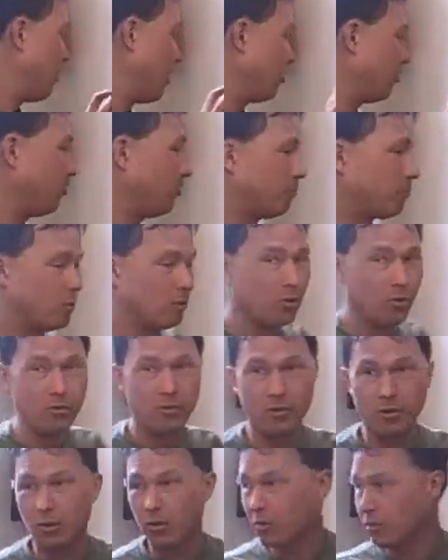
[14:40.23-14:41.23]
they're actually
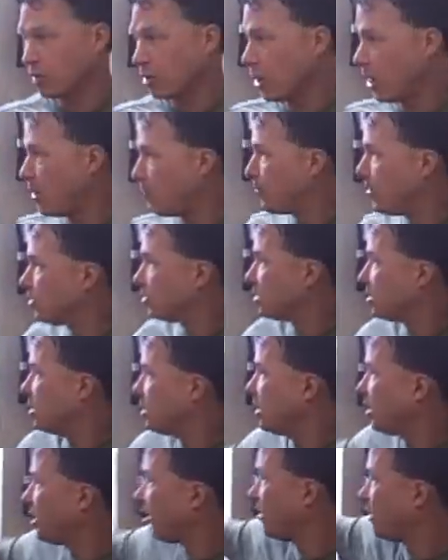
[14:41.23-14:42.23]
brewing their own compost
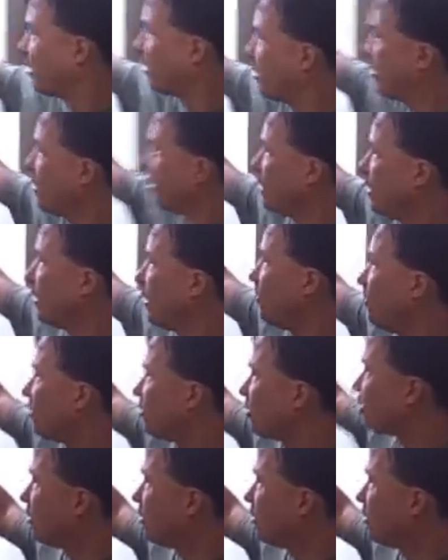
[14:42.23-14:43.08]
tea here in